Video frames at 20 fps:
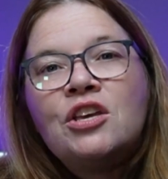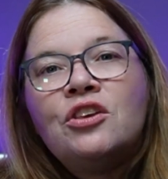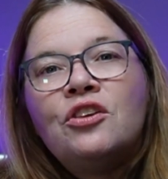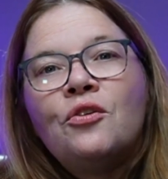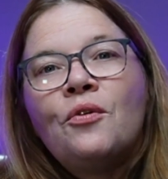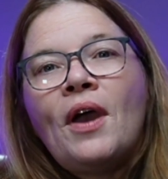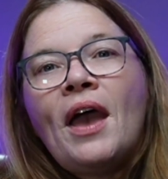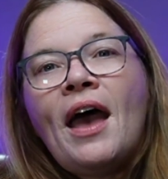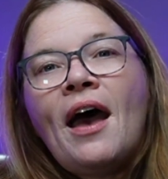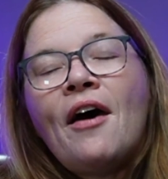
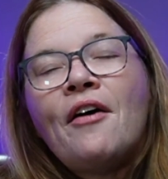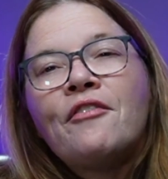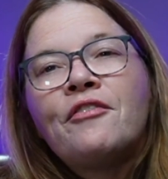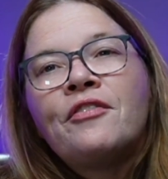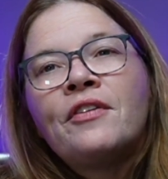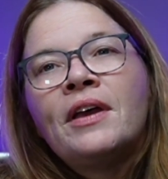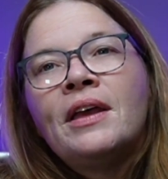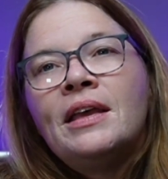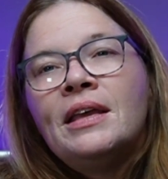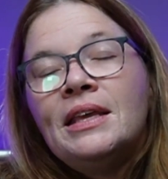You
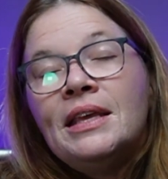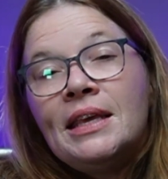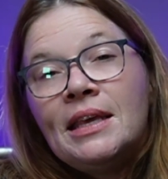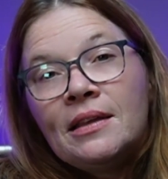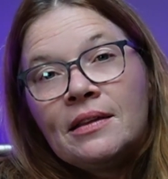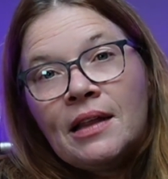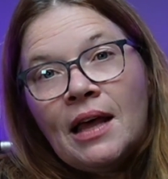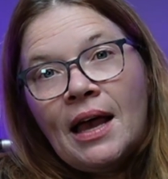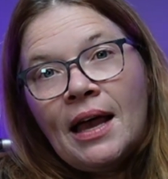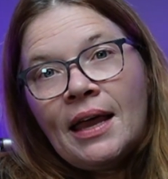have
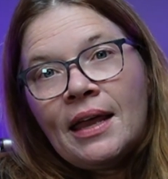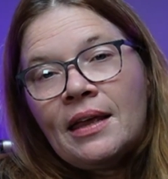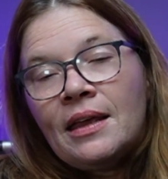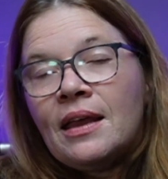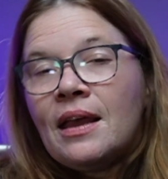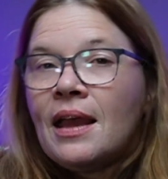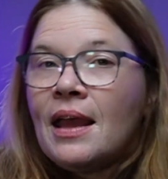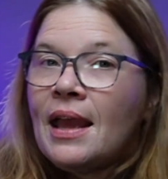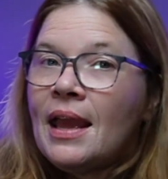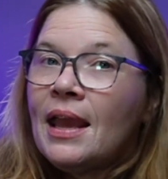Eli
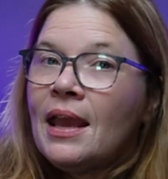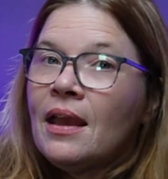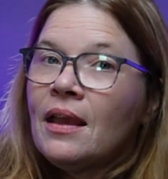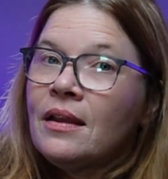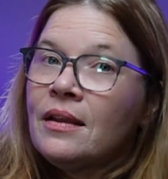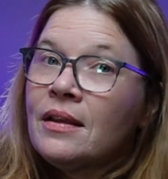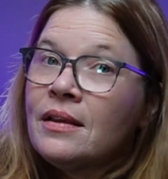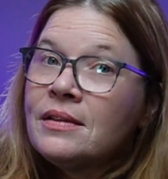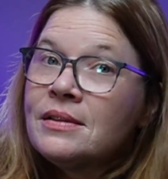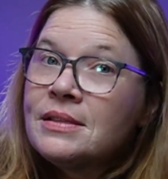
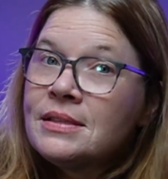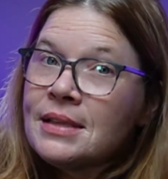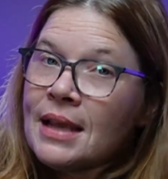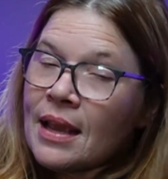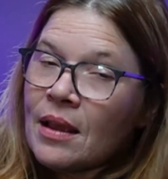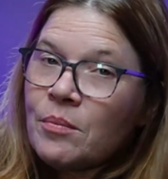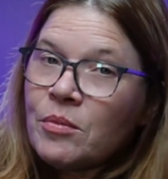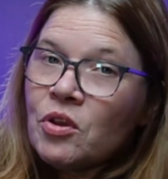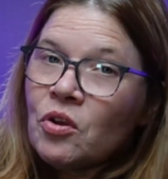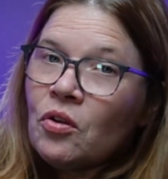and
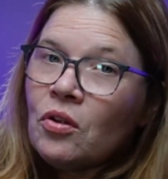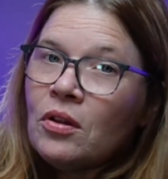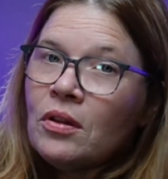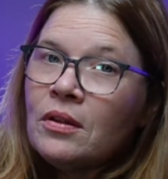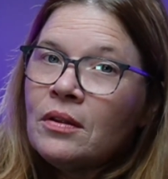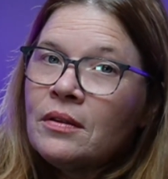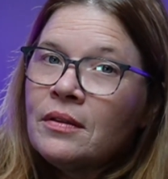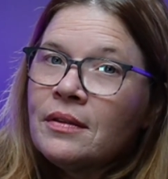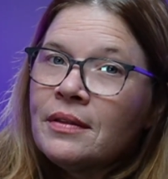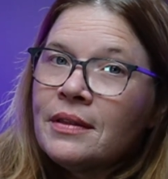
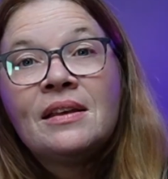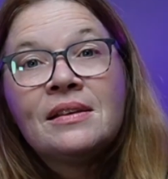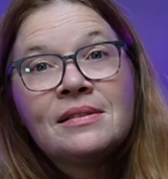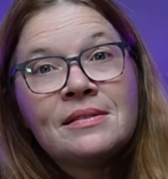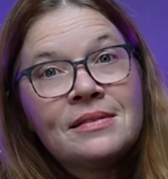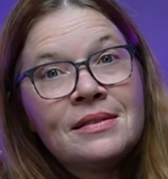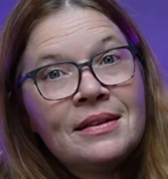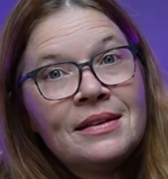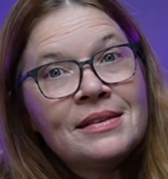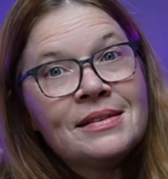Samuel
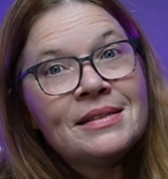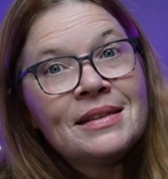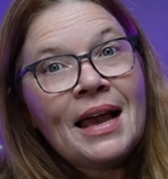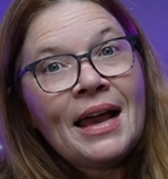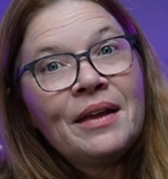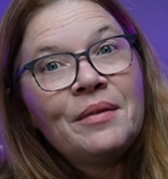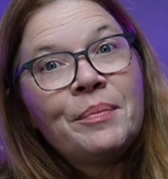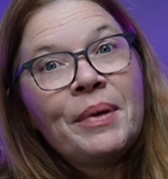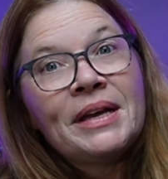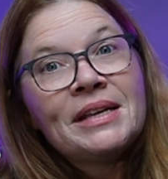sitting
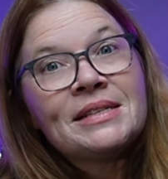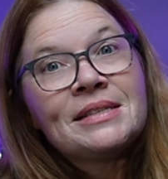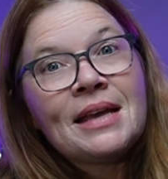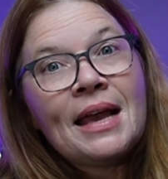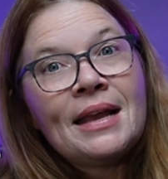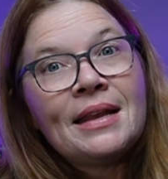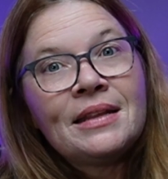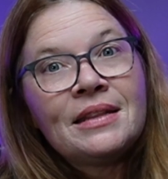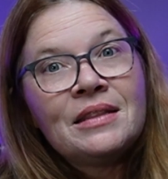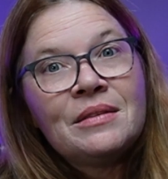side by
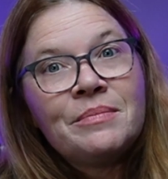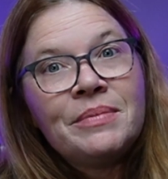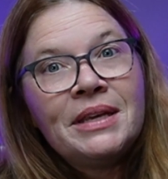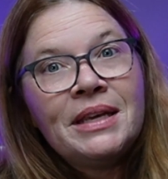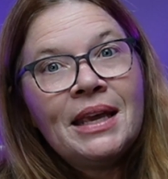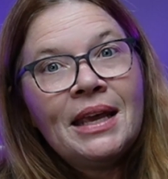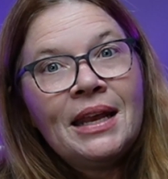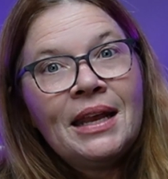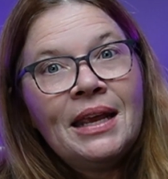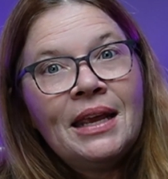side at the
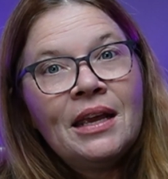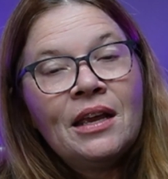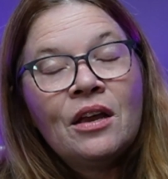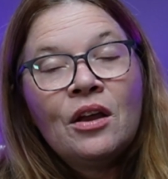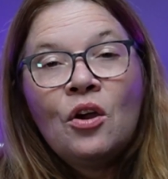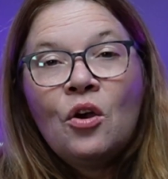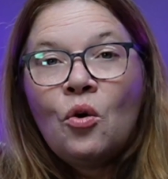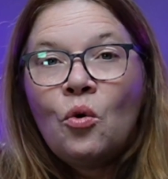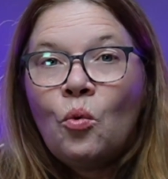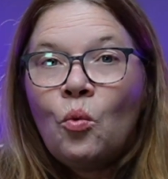beginning,
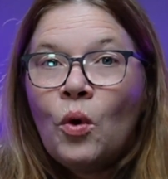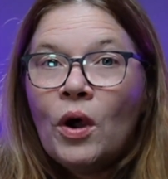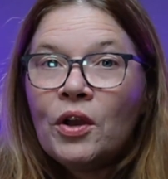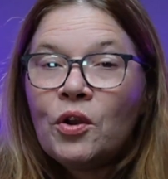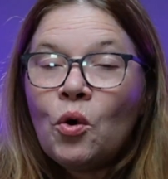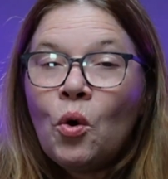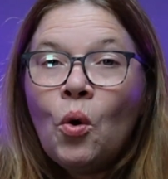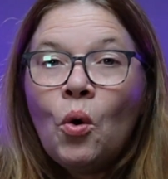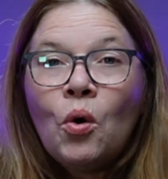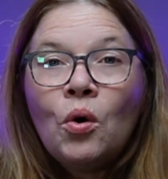one
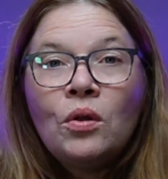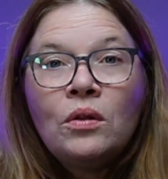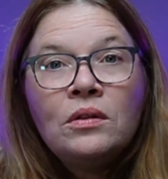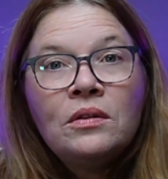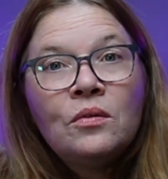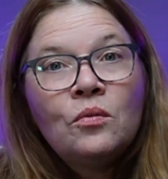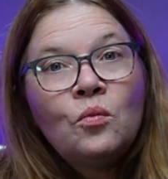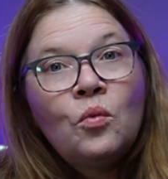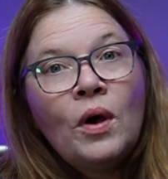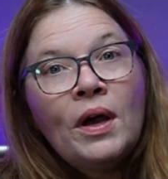
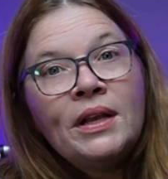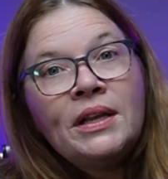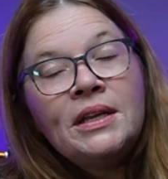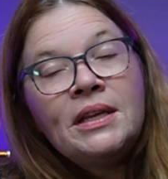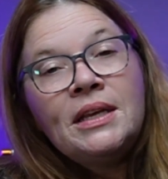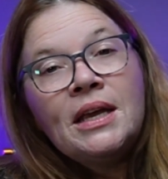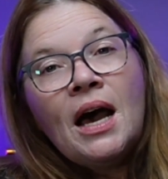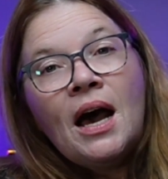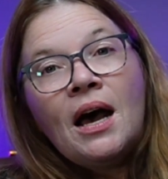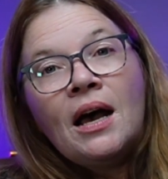old, one
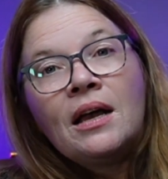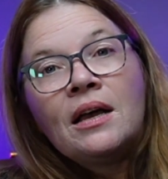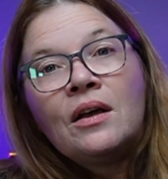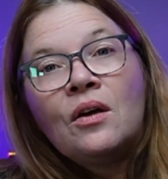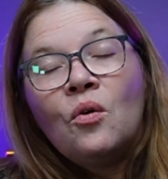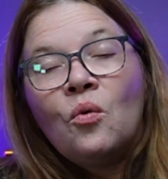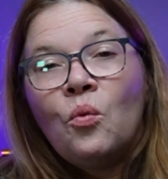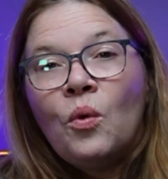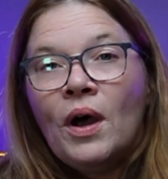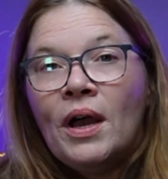young,
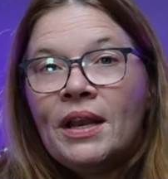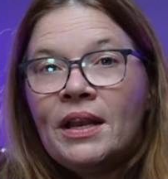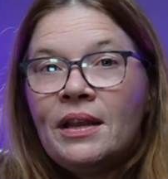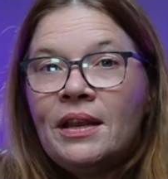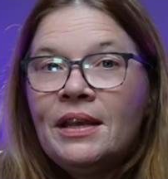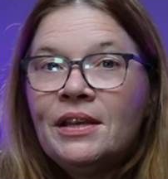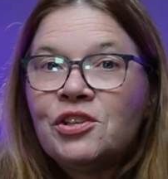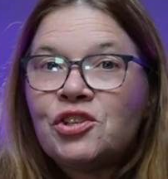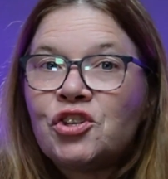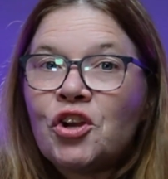one
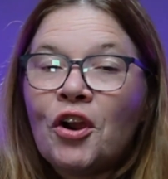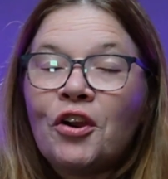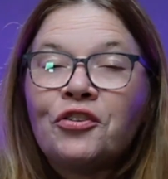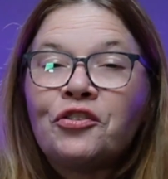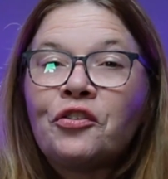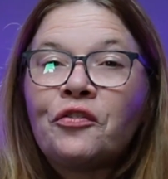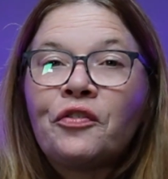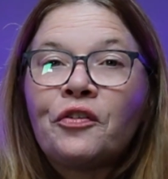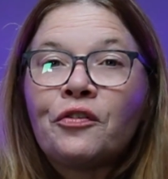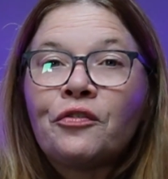in
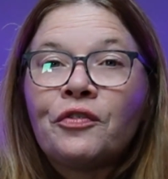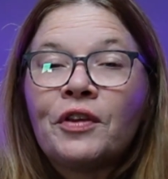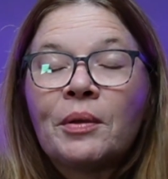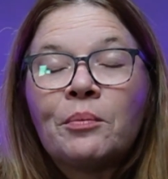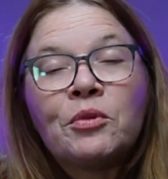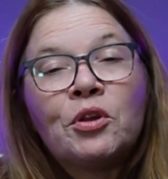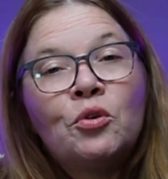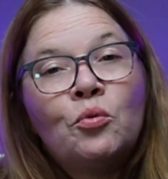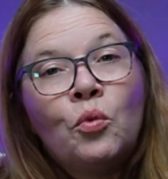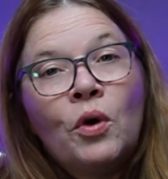charge of their
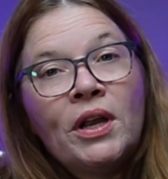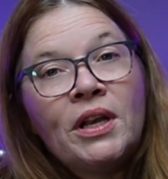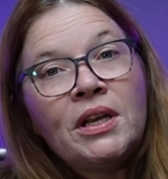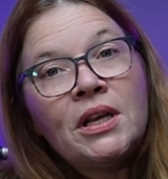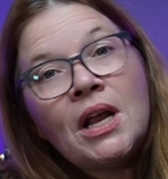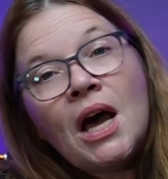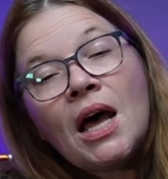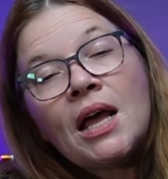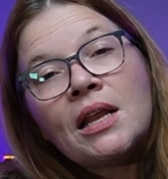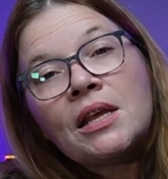family, one
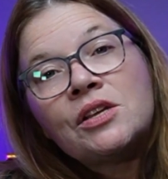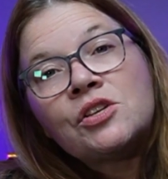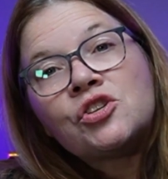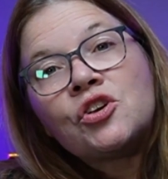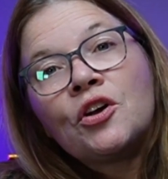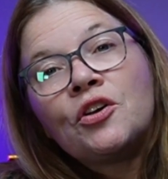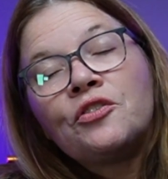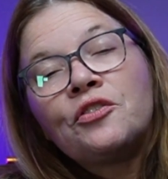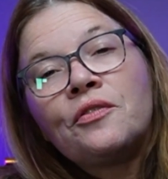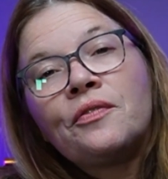not in
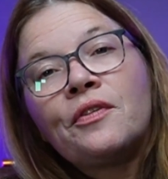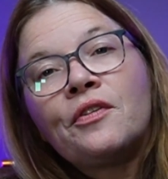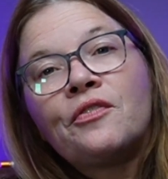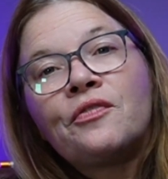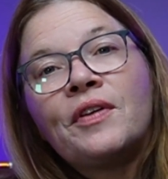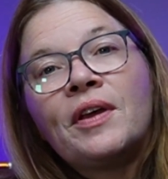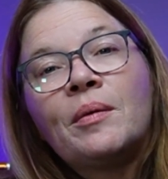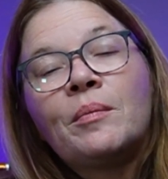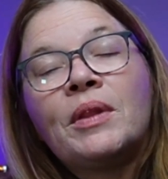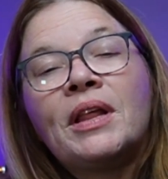charge of their
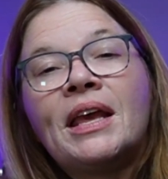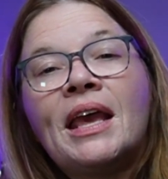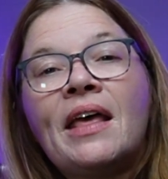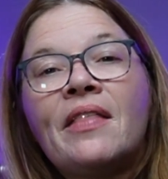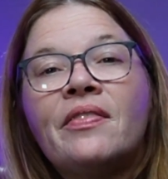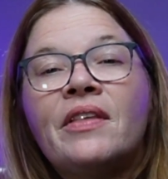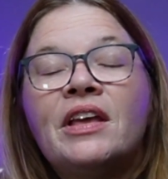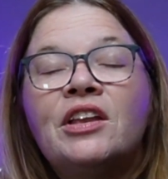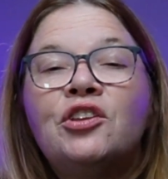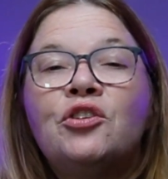family.
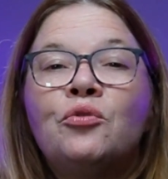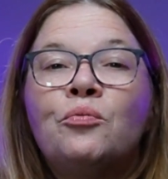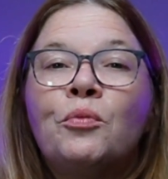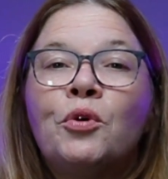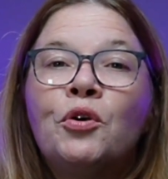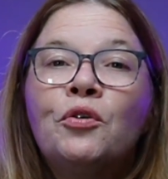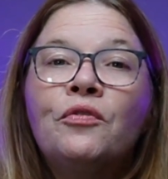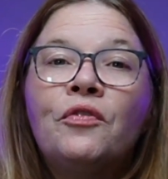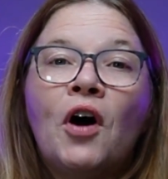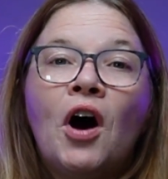And then you
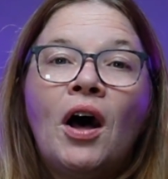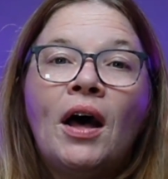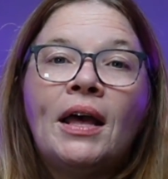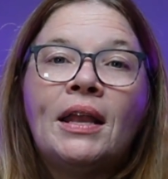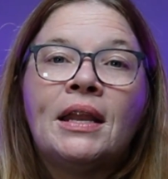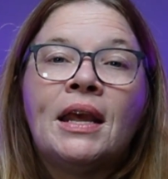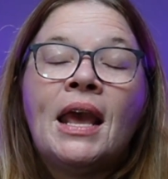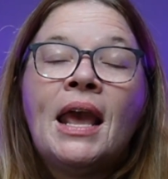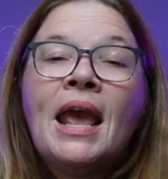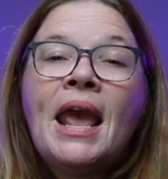move
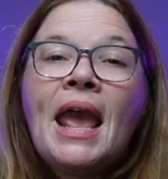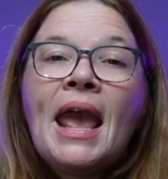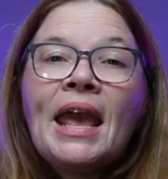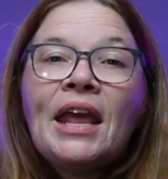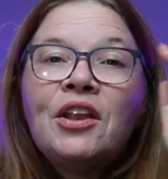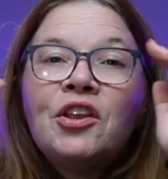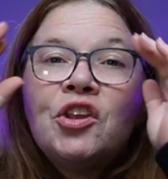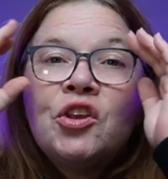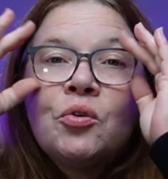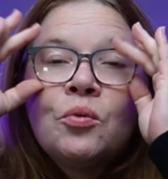on
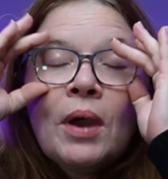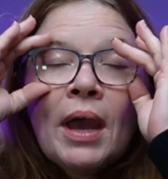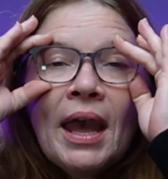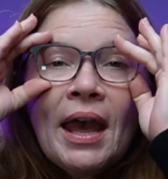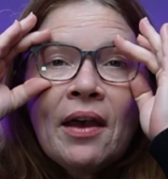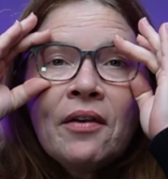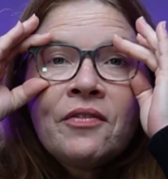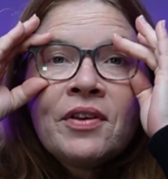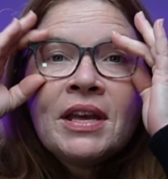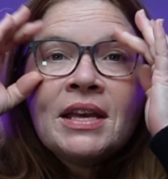and you
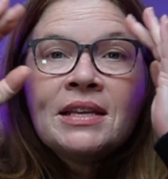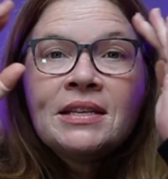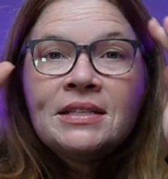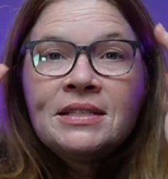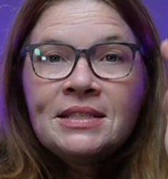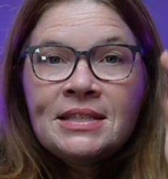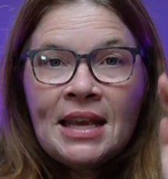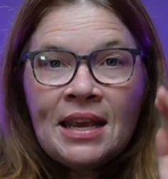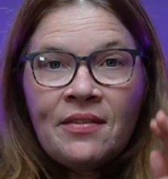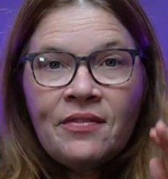have
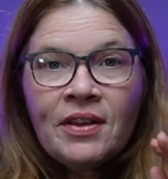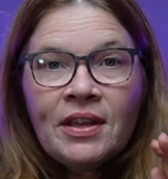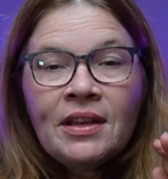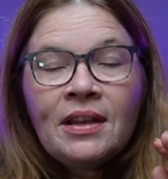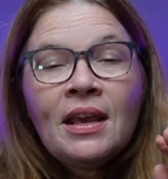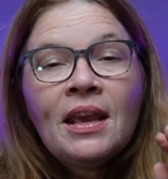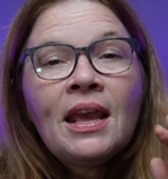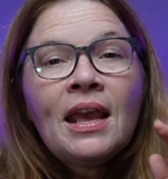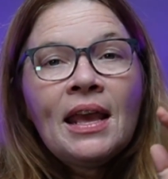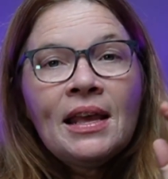
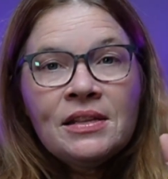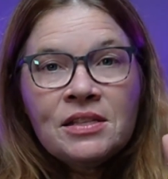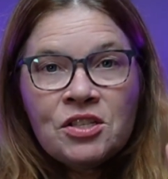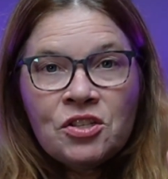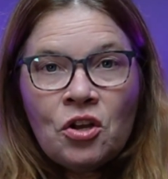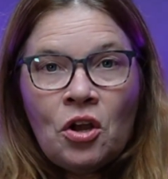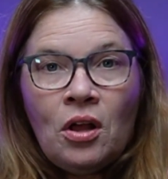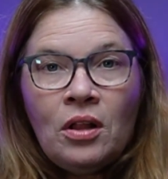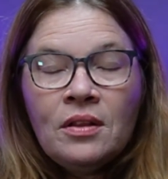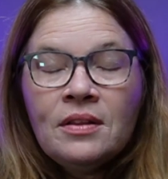David and
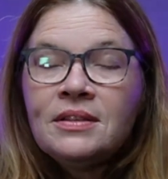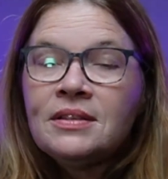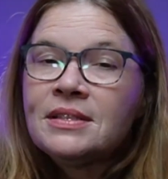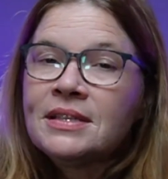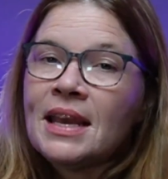Saul.